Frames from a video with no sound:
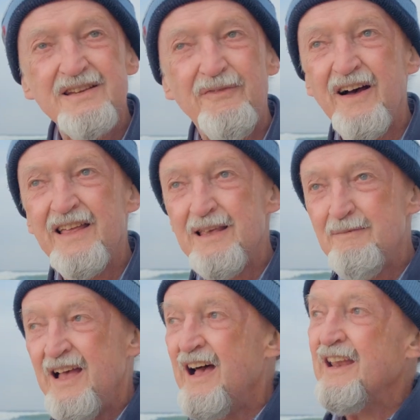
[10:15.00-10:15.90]
yeah, to find
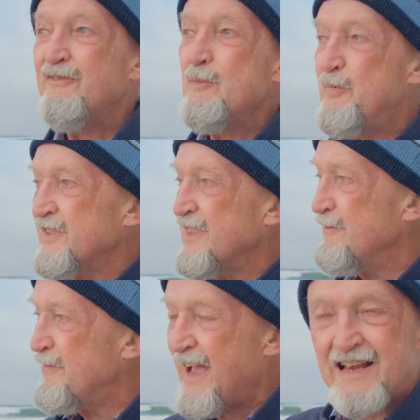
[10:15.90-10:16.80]
them. And if you put
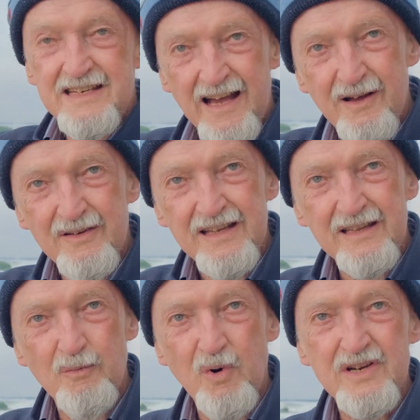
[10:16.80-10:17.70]
them back down
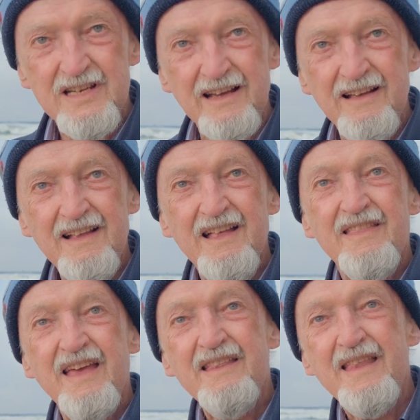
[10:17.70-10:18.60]
in the water,
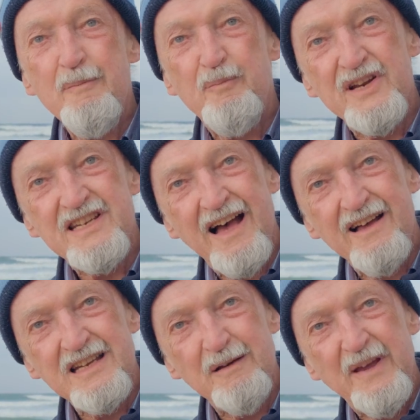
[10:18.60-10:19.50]
then they put
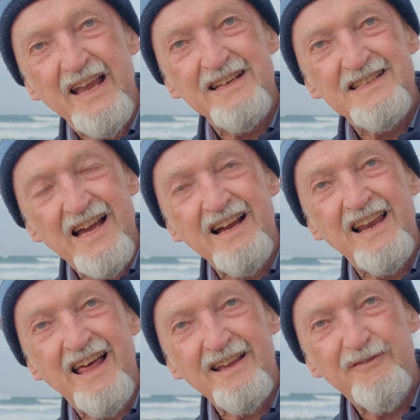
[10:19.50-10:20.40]
out a big
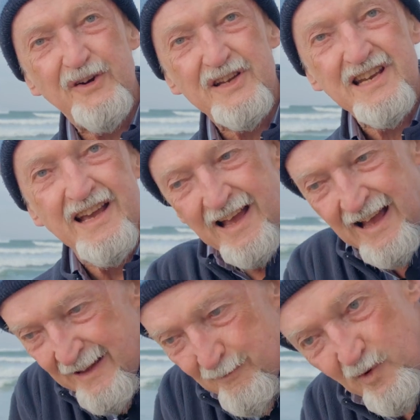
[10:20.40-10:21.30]
tongue-like foot
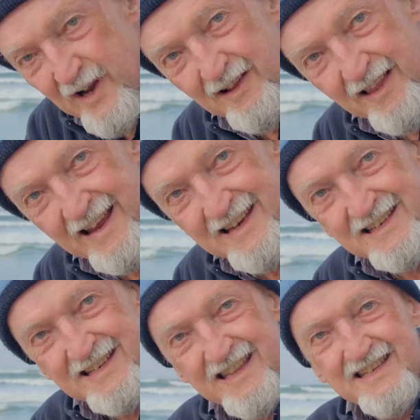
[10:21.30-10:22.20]
and wiggle that
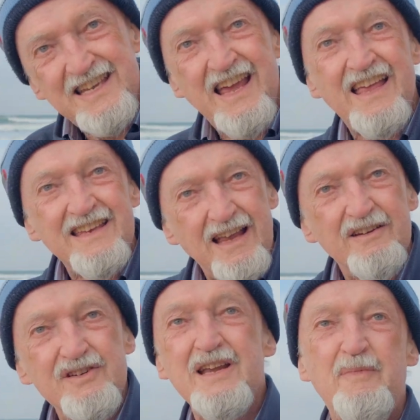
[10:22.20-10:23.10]
into the sand
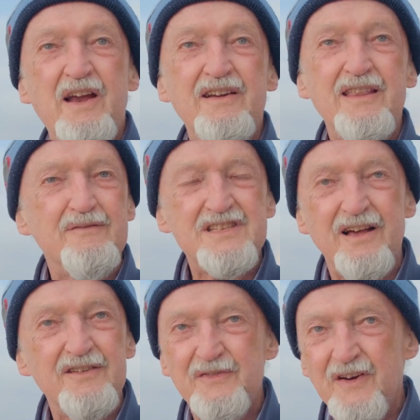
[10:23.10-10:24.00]
and rebury
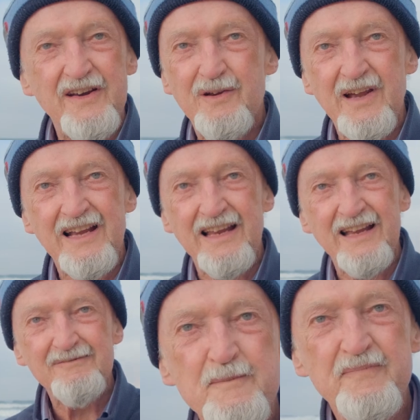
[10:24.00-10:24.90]
themselves very quickly.
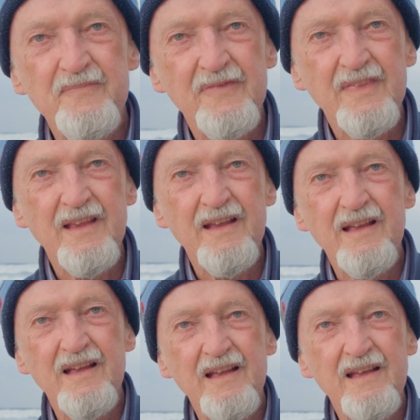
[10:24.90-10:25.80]
Uh, do they
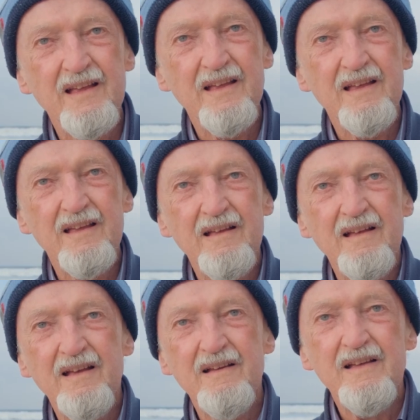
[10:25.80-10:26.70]
move around in the
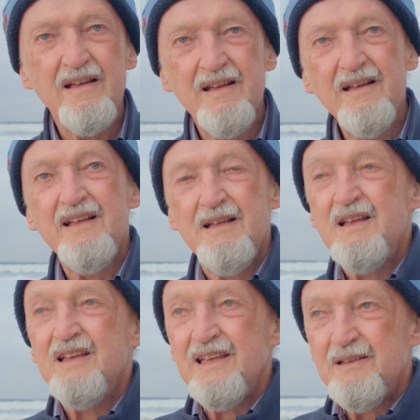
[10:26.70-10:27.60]
waves? They come up and,
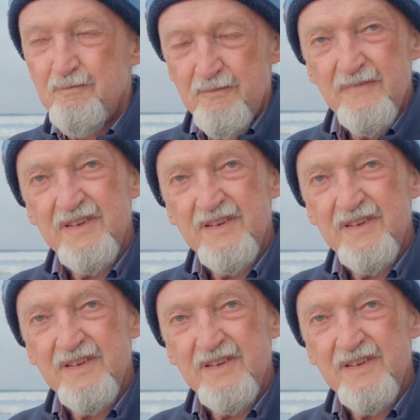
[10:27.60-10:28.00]
and move?